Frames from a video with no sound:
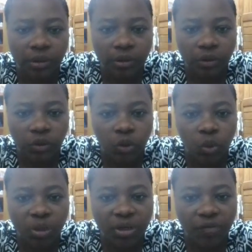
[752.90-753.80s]
So
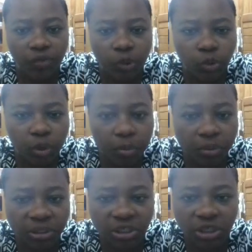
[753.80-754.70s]
1 and 4 swap
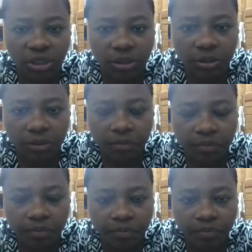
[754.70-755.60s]
positions.
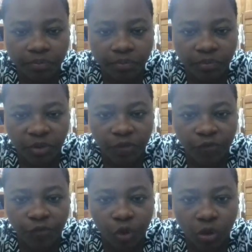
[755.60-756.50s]

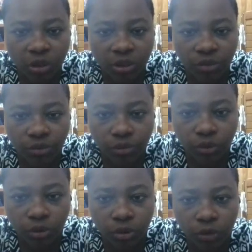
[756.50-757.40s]
4 is the root.
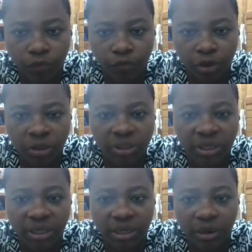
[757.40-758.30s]
4 is
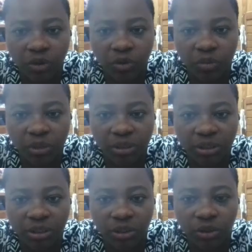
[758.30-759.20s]
taken out, placed
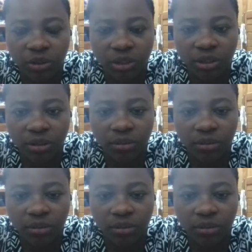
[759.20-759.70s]
in the sorted,